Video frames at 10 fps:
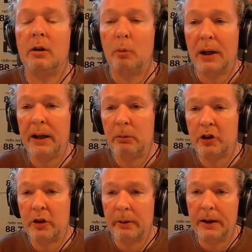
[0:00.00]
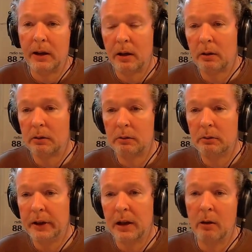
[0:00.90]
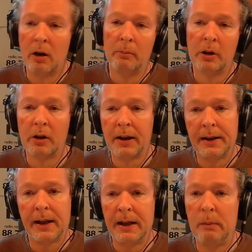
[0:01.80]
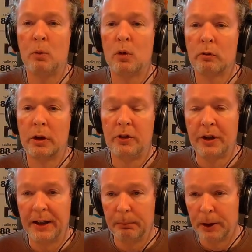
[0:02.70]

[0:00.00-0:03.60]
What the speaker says: when he was doing the whole, you know, I'm not like that anymore routine.